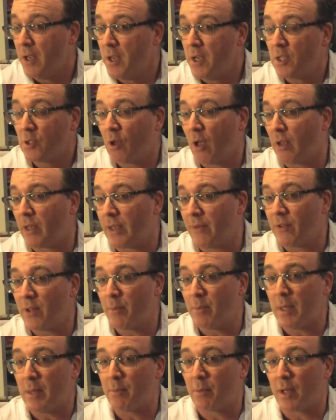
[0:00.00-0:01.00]
so I'll give it the
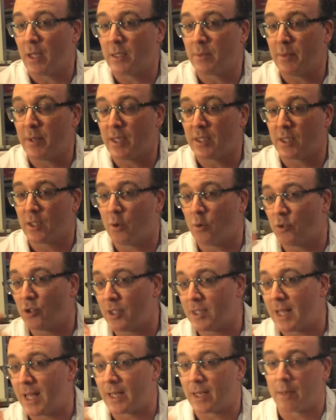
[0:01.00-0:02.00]
B+ because it goes
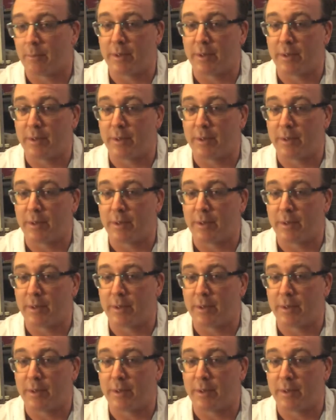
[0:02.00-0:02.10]
just that little